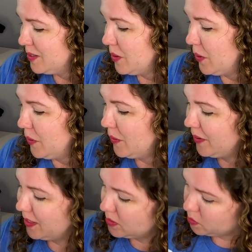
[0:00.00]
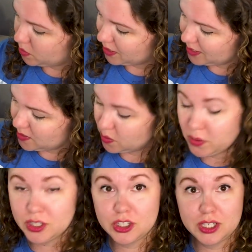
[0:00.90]
So it's really
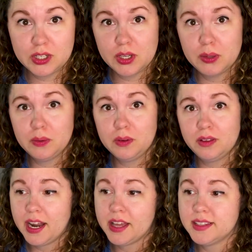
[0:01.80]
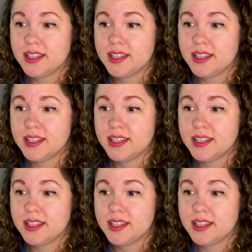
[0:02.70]
squishy too. And I was